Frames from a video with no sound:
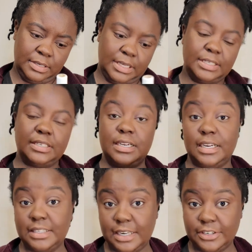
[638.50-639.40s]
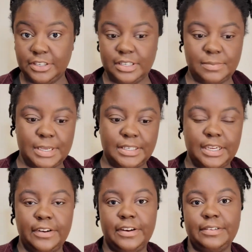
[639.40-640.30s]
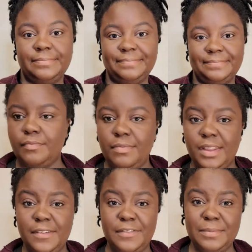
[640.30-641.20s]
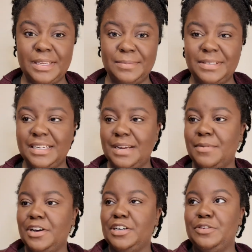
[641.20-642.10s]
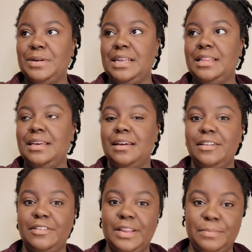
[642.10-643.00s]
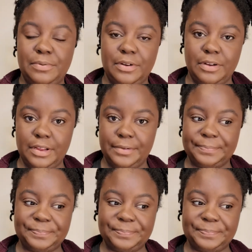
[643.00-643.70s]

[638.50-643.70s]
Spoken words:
Instant Extensions mascara. For my lips today, I'm not gonna do anything other than put on